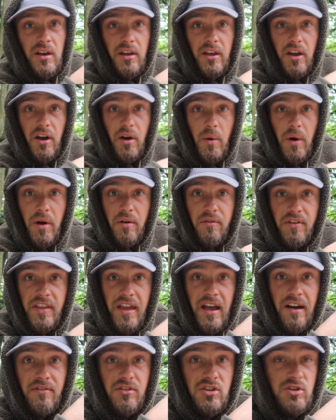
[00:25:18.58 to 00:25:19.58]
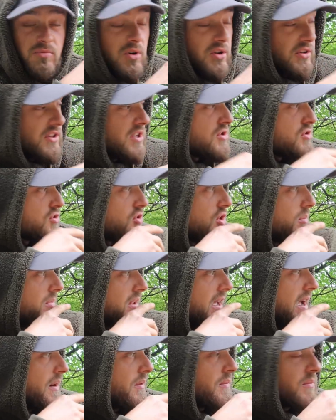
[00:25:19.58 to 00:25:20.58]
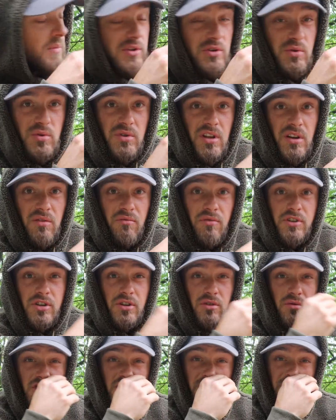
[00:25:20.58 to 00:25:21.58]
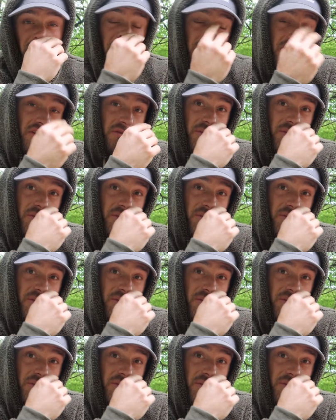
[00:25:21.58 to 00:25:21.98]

go over the other spot, didn't drop down, which was the original spot where I